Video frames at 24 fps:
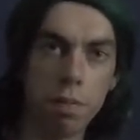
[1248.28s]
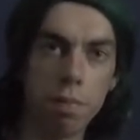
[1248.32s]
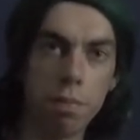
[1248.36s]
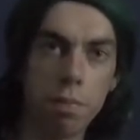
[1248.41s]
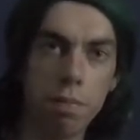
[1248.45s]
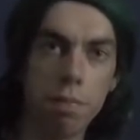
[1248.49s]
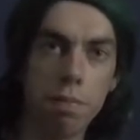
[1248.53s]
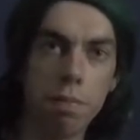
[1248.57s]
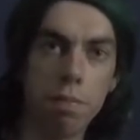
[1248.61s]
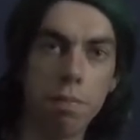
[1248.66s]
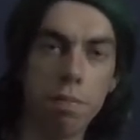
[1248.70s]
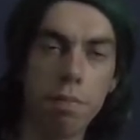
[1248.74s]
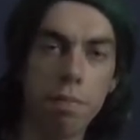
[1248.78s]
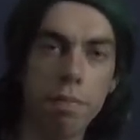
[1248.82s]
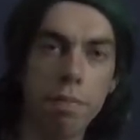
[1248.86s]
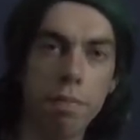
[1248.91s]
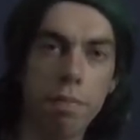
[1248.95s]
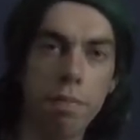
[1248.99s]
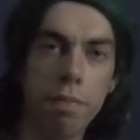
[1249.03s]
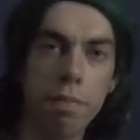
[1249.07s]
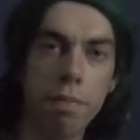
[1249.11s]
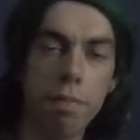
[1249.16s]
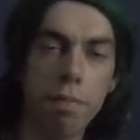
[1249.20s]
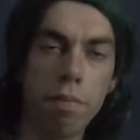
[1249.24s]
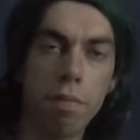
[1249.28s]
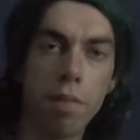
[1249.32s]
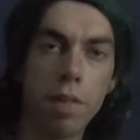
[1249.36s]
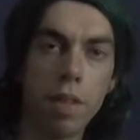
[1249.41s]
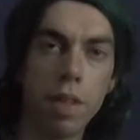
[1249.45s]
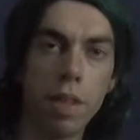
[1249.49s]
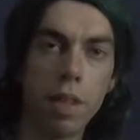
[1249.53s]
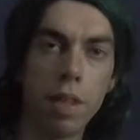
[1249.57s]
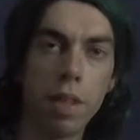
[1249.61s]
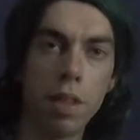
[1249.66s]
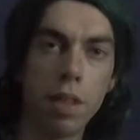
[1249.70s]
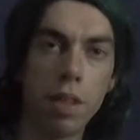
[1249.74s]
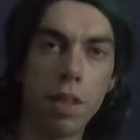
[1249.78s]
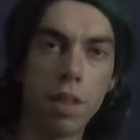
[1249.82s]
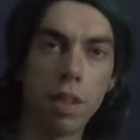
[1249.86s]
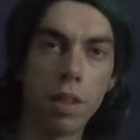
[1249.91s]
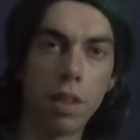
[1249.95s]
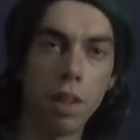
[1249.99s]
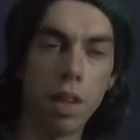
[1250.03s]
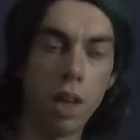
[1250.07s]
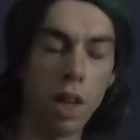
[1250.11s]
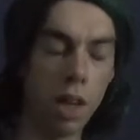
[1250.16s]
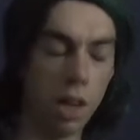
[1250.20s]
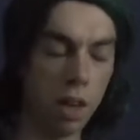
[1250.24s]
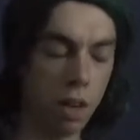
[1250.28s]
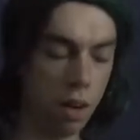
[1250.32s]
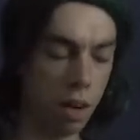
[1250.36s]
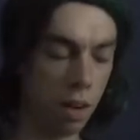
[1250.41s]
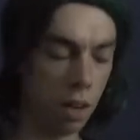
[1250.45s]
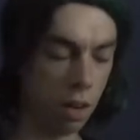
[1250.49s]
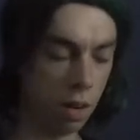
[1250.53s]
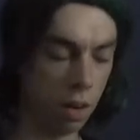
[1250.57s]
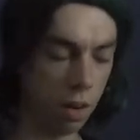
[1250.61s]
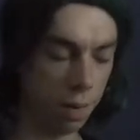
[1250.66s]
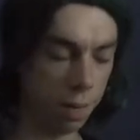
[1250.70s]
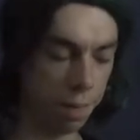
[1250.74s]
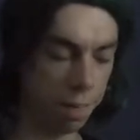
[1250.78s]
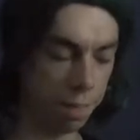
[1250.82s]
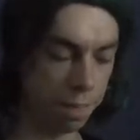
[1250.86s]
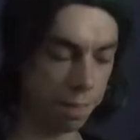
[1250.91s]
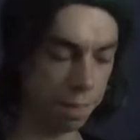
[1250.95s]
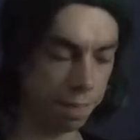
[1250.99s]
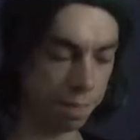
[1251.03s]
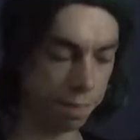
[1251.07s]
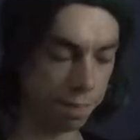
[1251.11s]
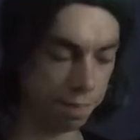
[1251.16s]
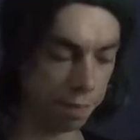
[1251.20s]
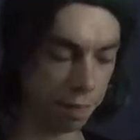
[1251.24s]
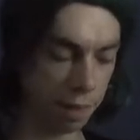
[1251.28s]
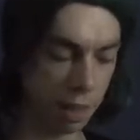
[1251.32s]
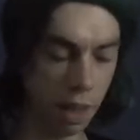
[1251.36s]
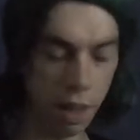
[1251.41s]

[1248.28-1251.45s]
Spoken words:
Nobody speaks.